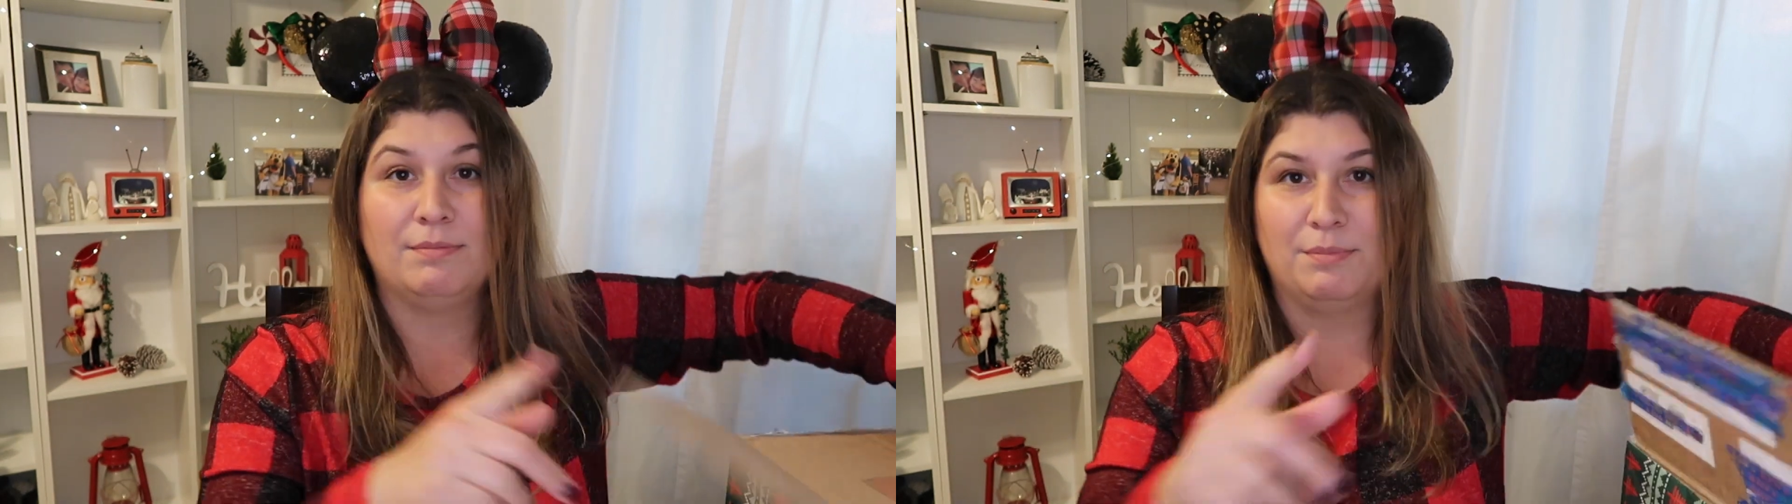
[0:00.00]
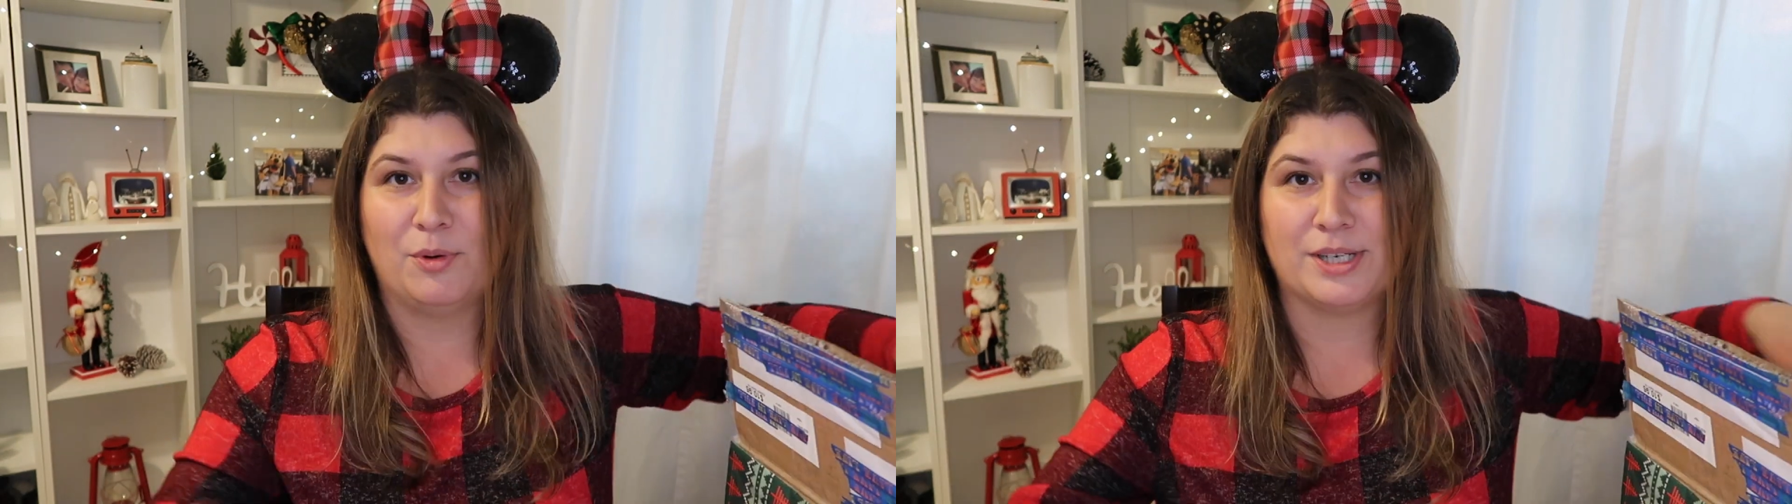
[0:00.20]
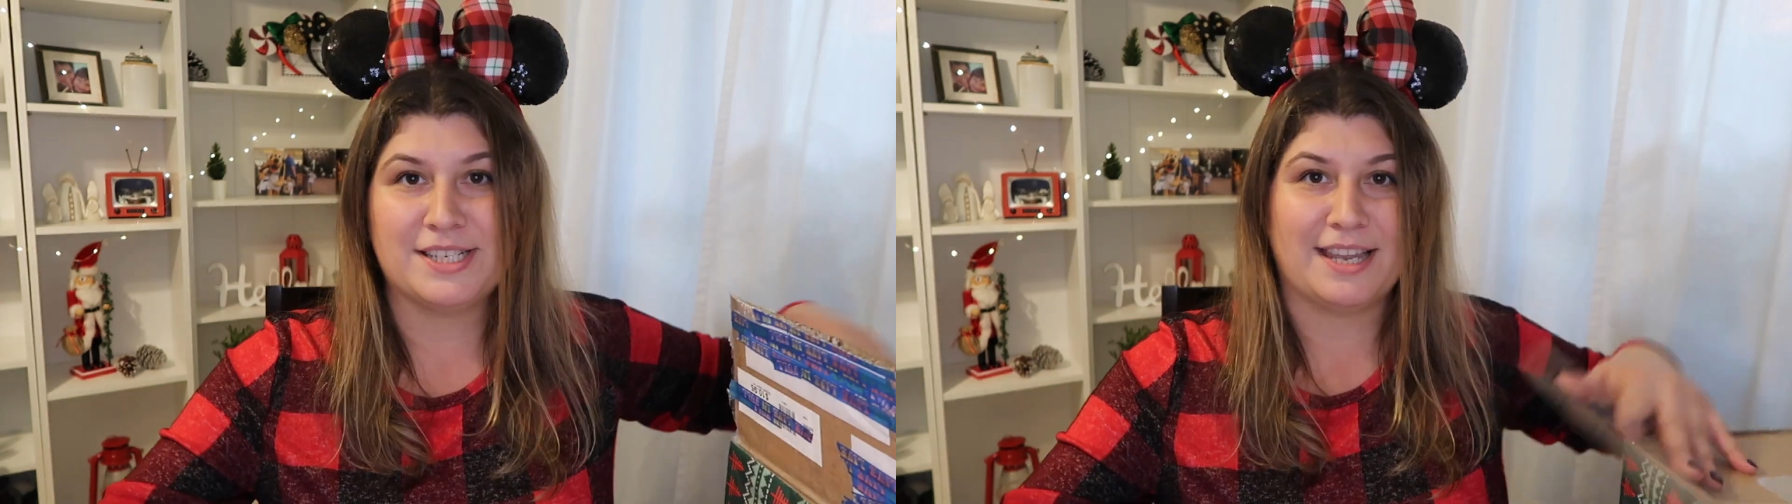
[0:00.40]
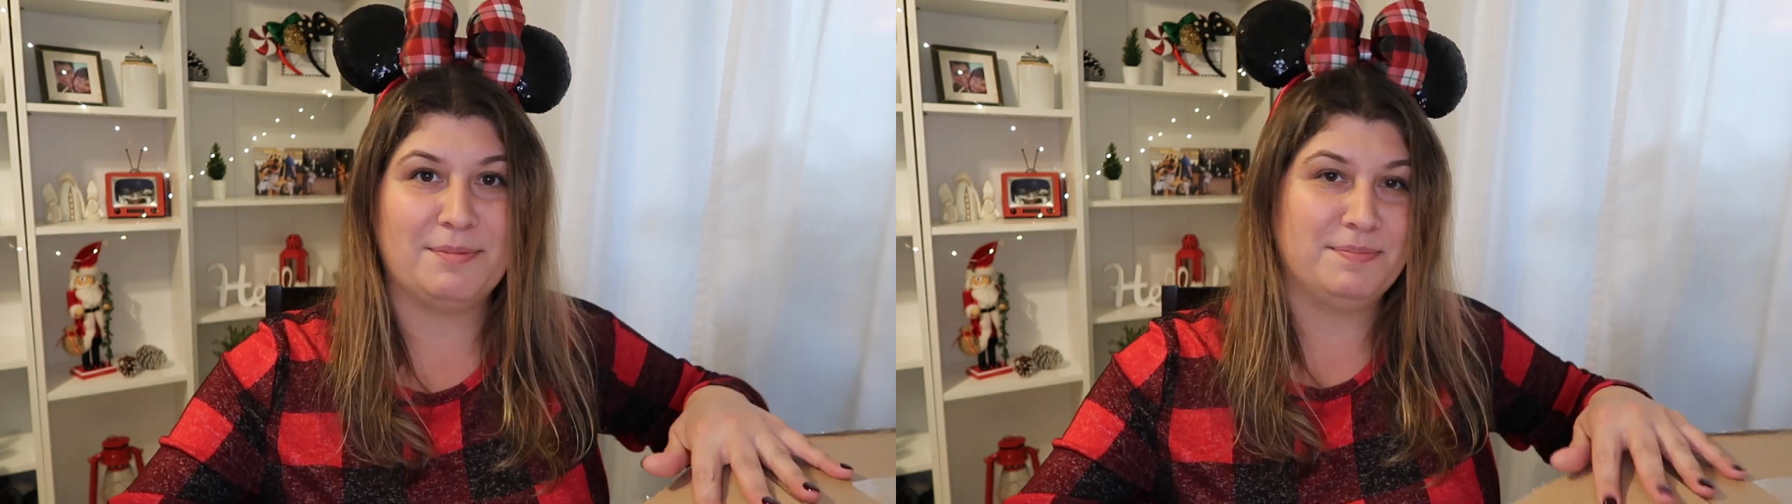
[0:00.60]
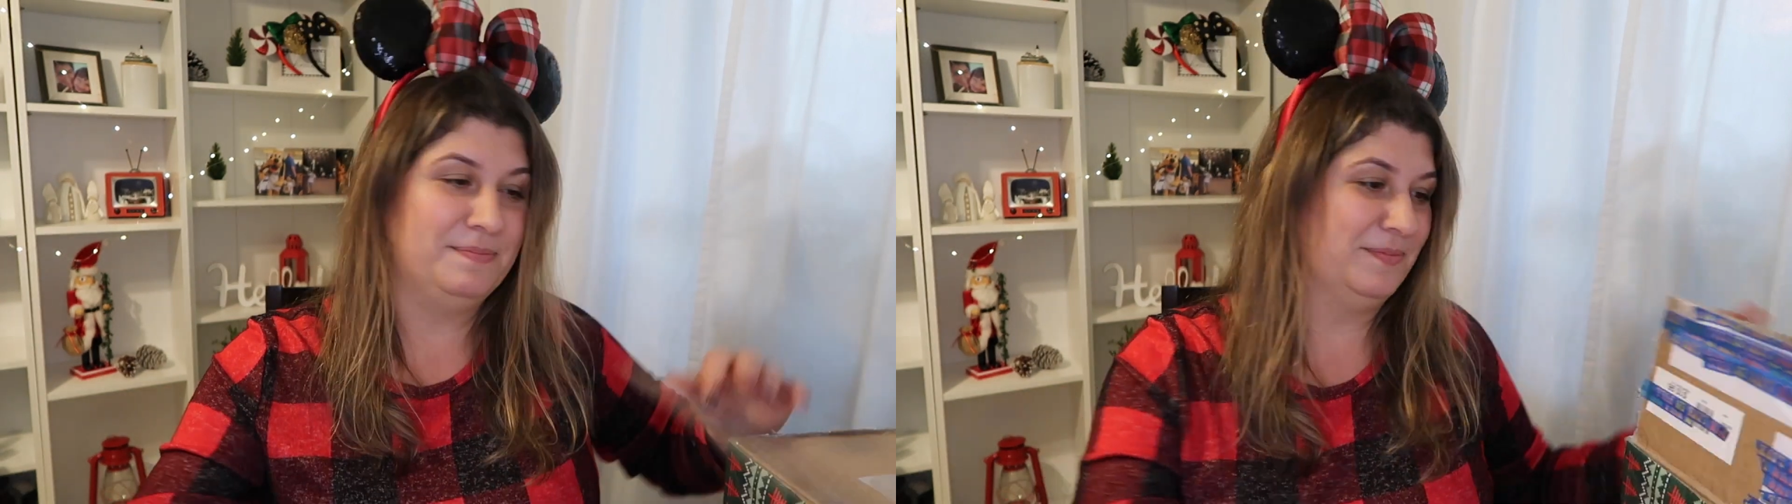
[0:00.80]
More
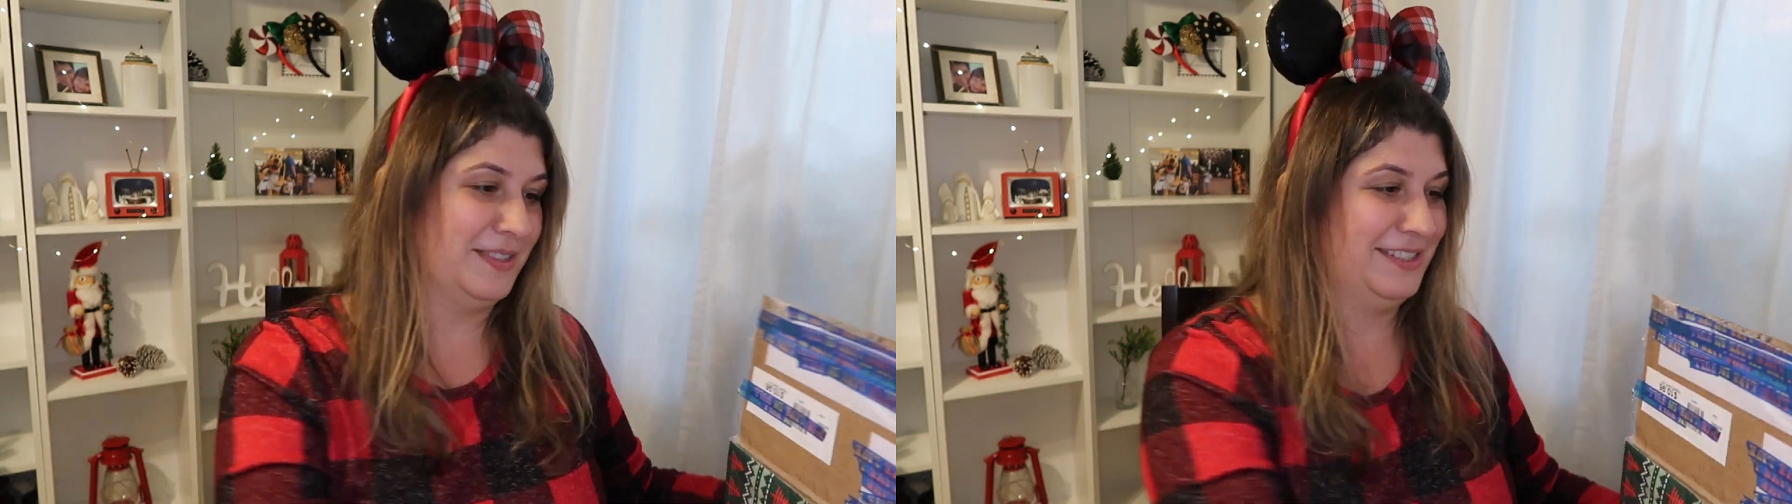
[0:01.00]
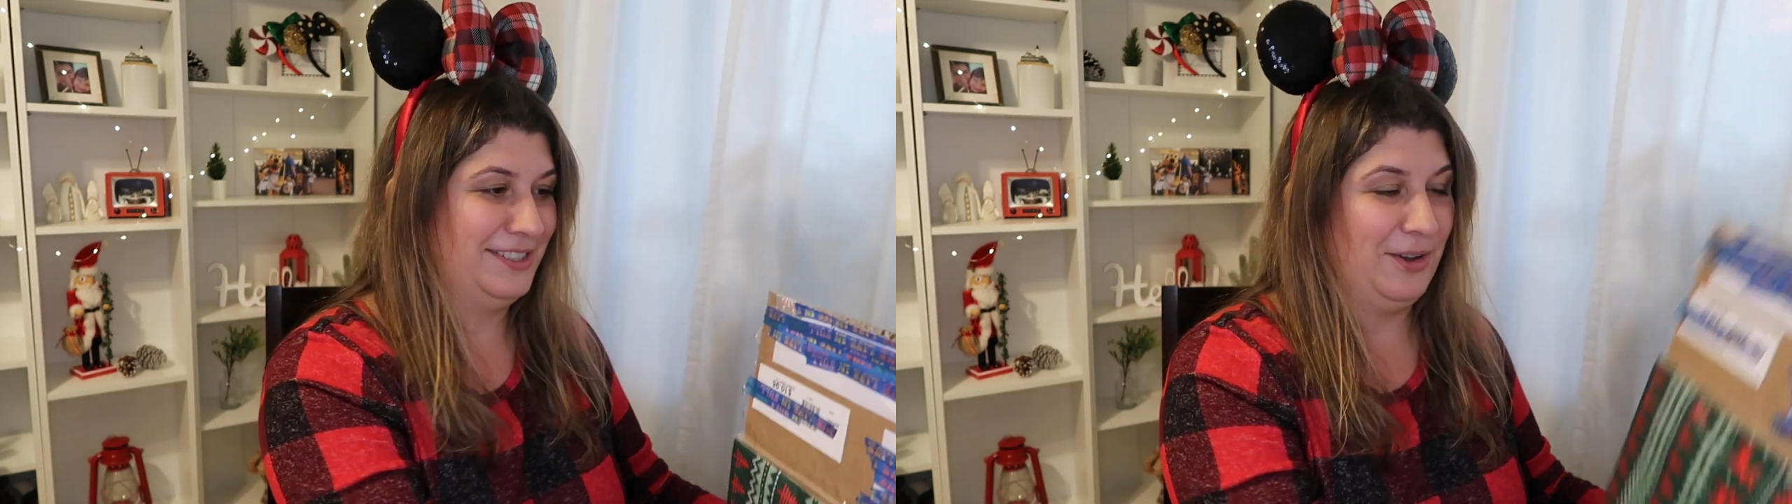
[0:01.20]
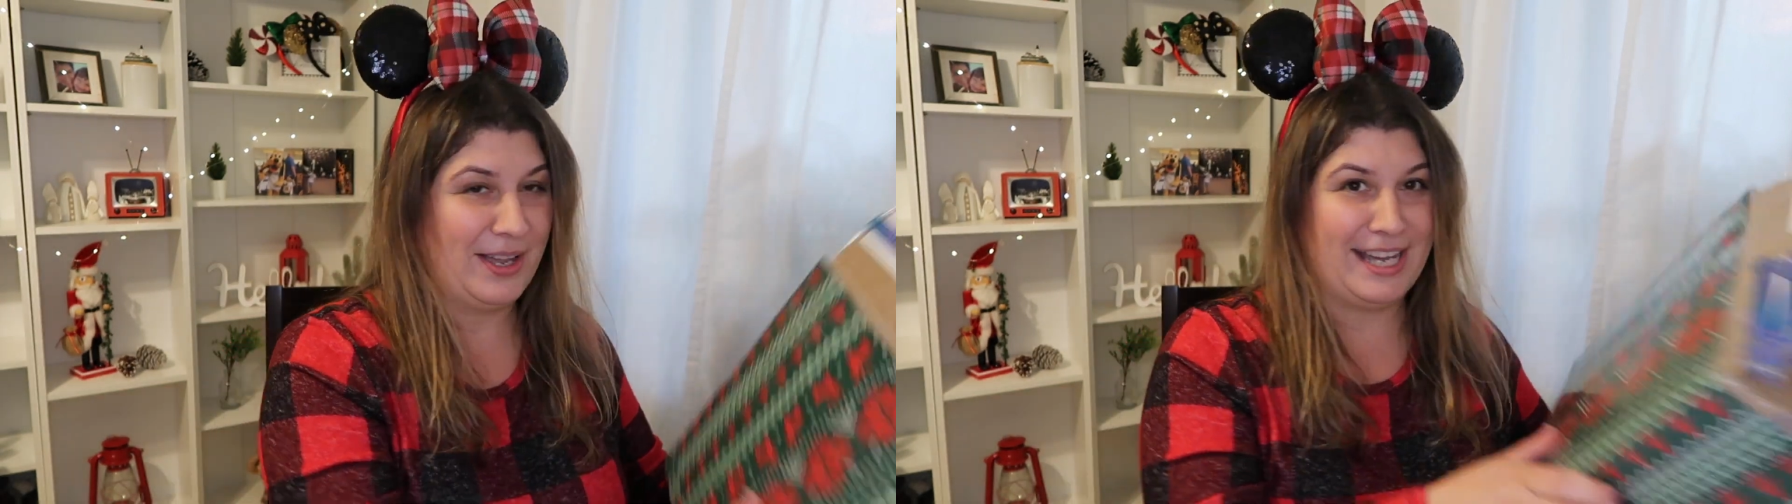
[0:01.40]
tape. So I